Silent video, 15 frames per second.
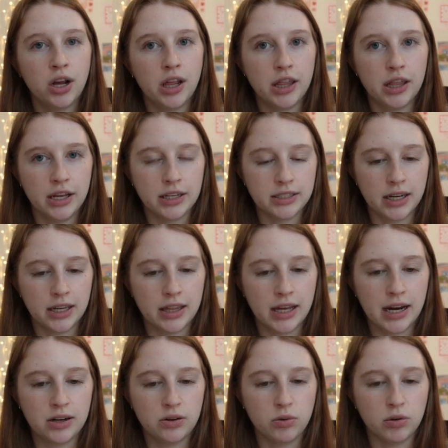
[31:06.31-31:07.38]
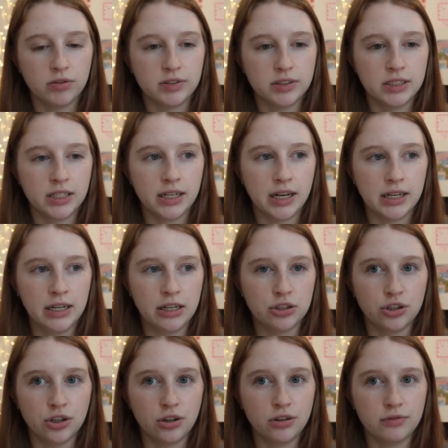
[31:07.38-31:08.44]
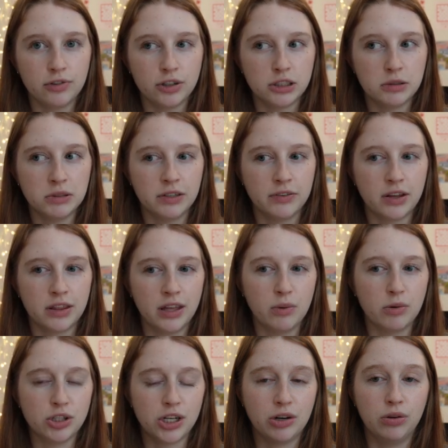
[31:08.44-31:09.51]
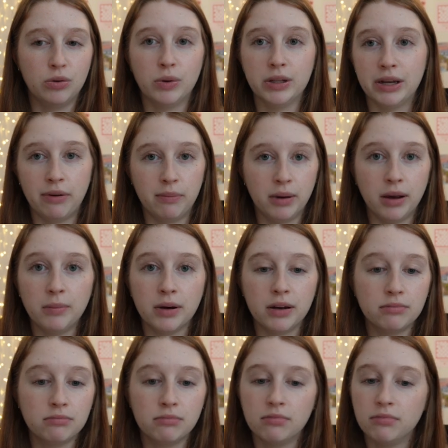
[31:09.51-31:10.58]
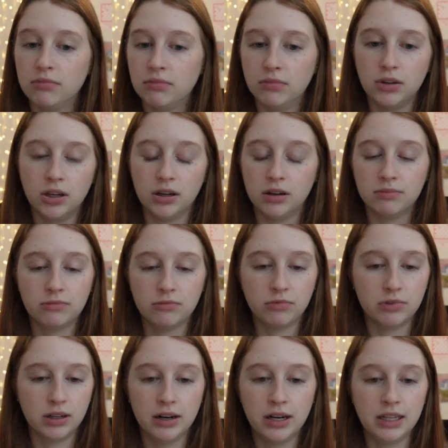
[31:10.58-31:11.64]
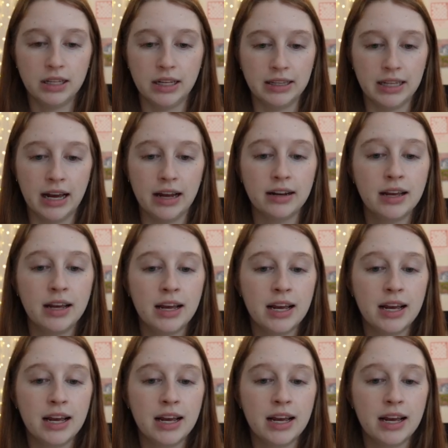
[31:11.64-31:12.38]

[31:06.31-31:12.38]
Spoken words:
things like that, or if it's like I need a shirt for a specific thing, which I don't know what that would be, but you know, anything like that.